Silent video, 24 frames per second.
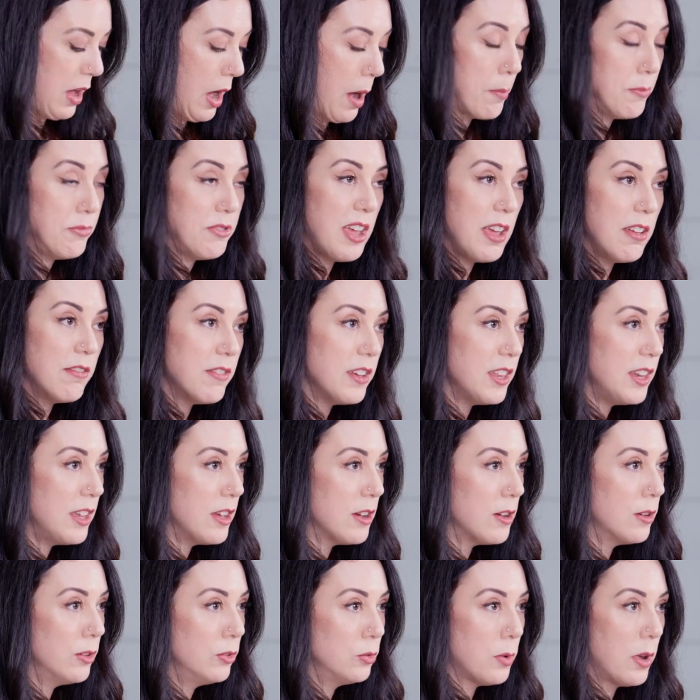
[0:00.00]
update
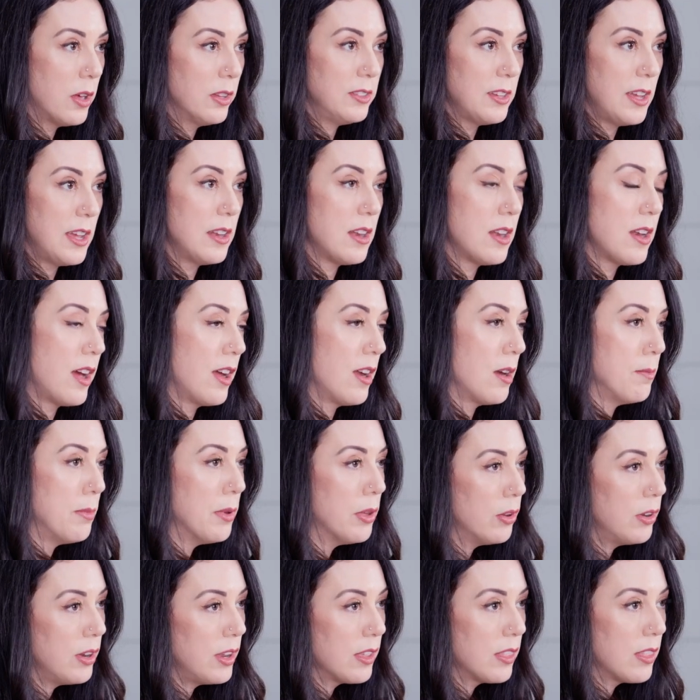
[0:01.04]
videos while Zane and I are
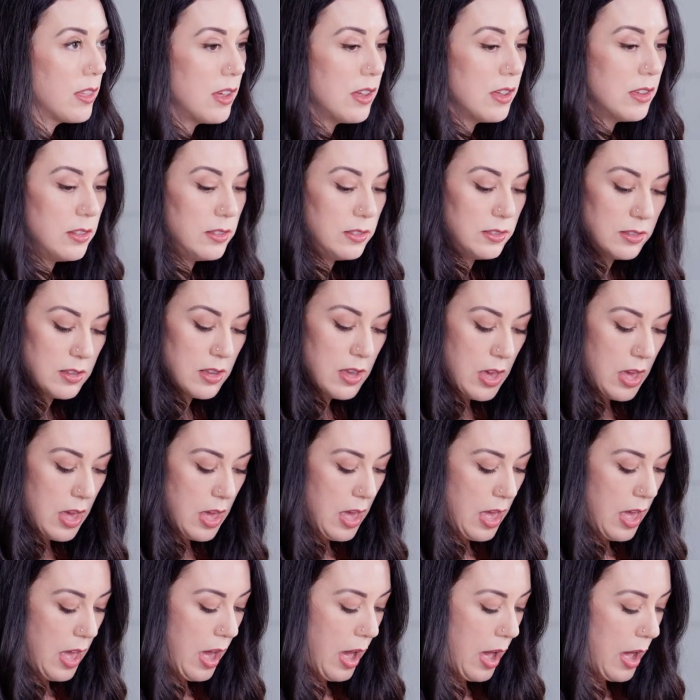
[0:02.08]
building this.
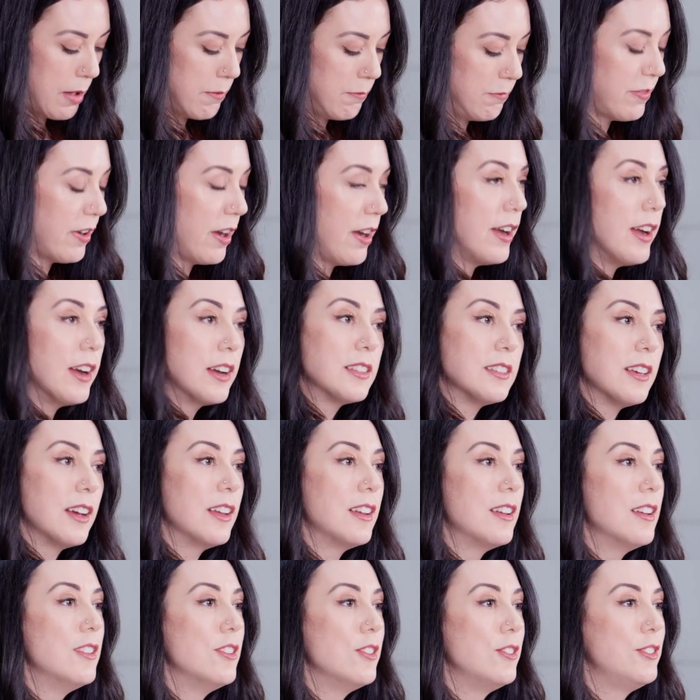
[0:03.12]
I'm very
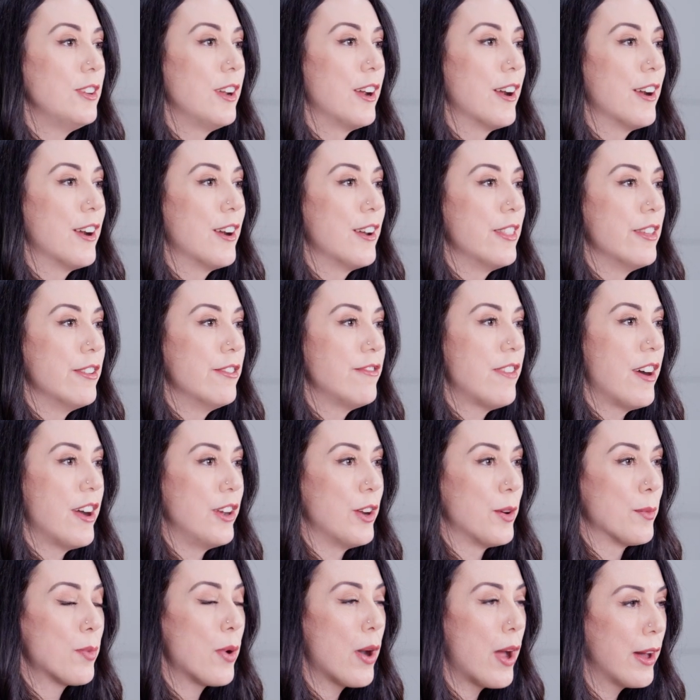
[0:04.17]
excited to share the
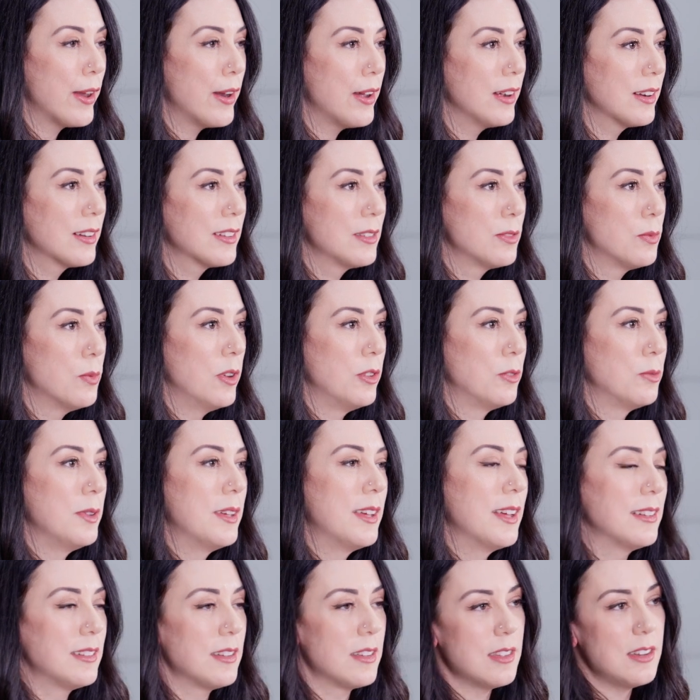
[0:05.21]
final product once we
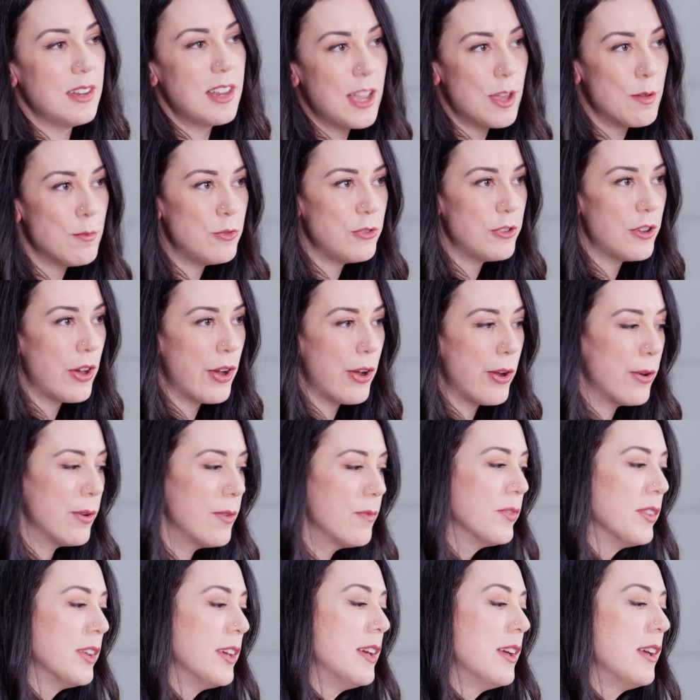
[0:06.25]
get to the NAMM show.
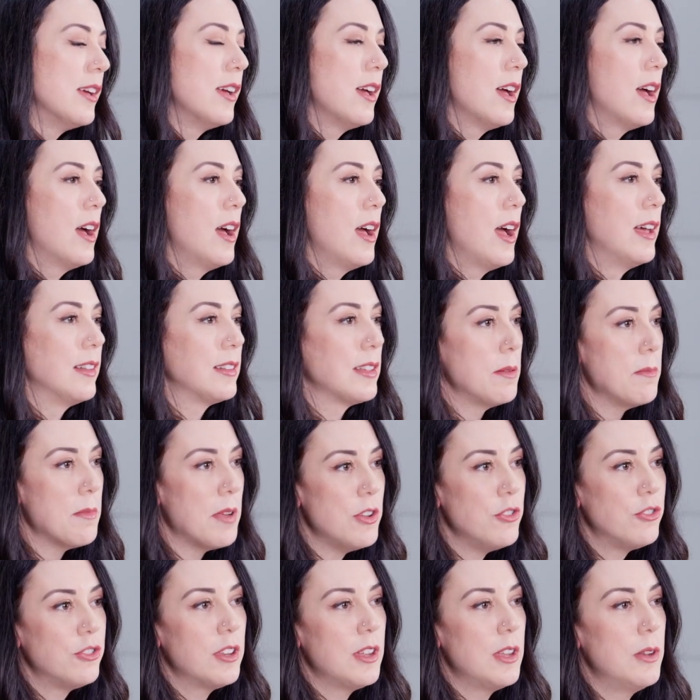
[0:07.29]
As I
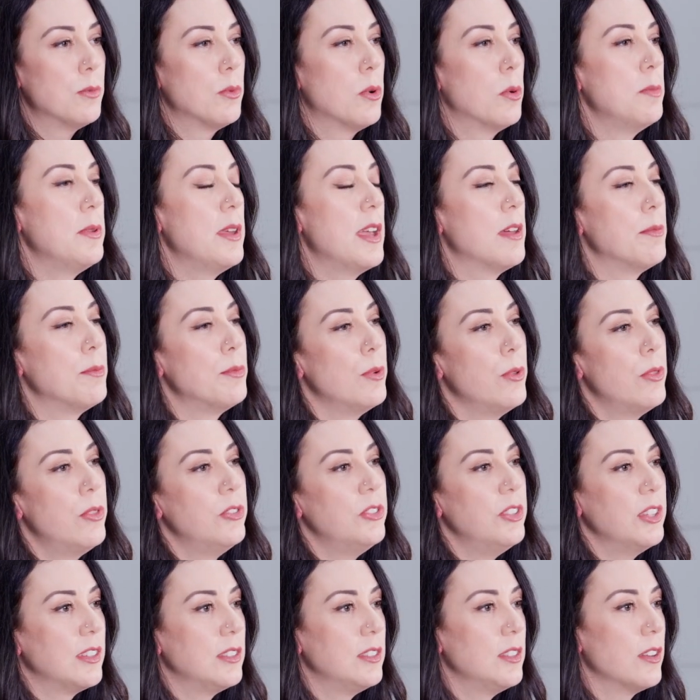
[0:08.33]
mentioned, we'll be at booth
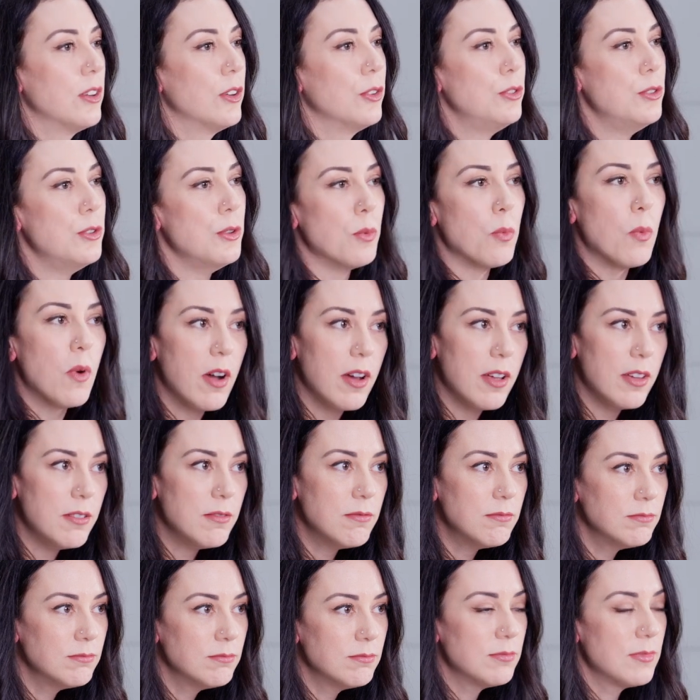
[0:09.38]
6021.
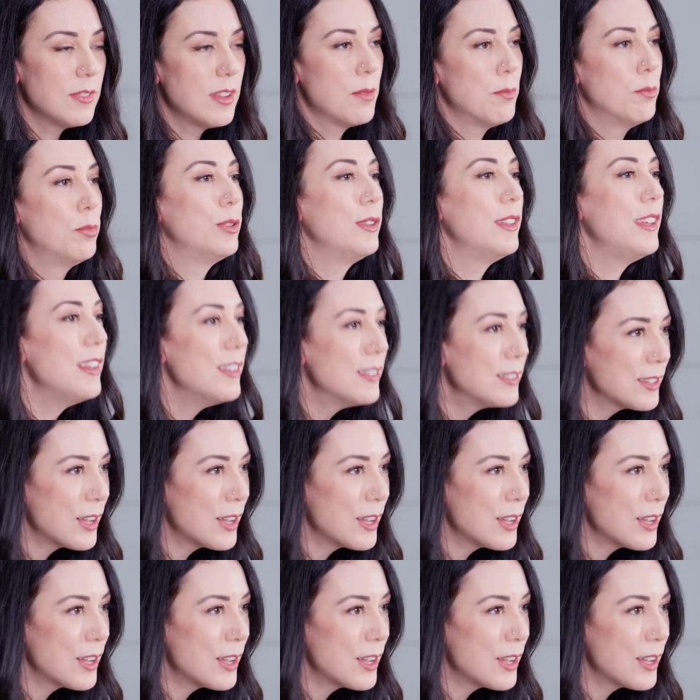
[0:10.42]
Please